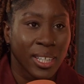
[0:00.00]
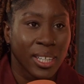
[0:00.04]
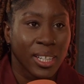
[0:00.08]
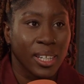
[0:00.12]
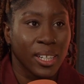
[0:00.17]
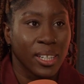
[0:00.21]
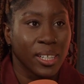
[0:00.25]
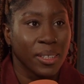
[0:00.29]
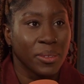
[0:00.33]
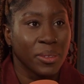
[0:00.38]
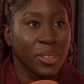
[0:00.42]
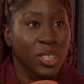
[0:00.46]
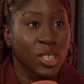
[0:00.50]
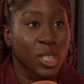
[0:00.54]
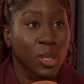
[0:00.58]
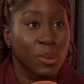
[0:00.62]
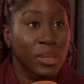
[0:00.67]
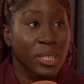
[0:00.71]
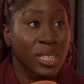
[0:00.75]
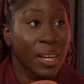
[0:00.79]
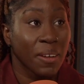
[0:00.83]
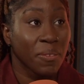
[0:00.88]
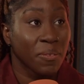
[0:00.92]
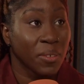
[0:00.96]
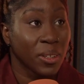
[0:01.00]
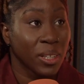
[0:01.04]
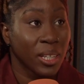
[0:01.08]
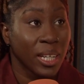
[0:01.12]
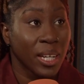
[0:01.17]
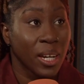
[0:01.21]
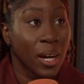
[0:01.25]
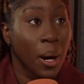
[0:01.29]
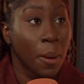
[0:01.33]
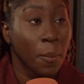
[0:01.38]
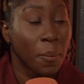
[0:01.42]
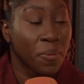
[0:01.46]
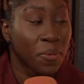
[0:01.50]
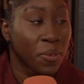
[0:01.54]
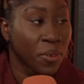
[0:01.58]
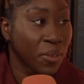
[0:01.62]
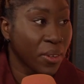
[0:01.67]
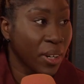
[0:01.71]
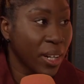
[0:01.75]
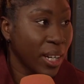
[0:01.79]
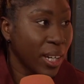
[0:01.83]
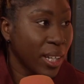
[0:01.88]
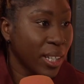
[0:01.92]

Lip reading: and she was definitely up for it.